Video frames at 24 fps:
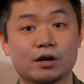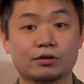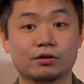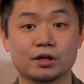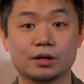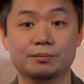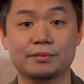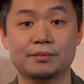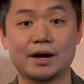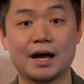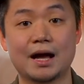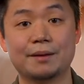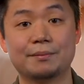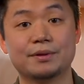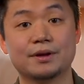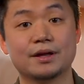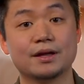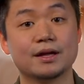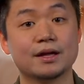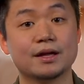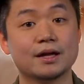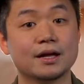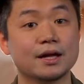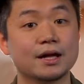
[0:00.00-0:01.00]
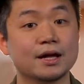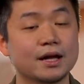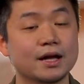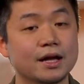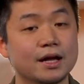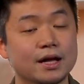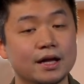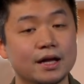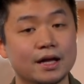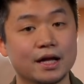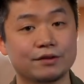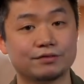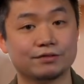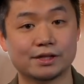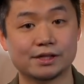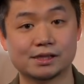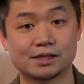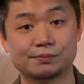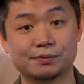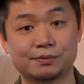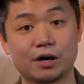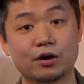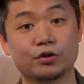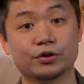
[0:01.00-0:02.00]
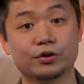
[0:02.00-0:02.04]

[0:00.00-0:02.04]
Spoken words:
on the map, if they spawn on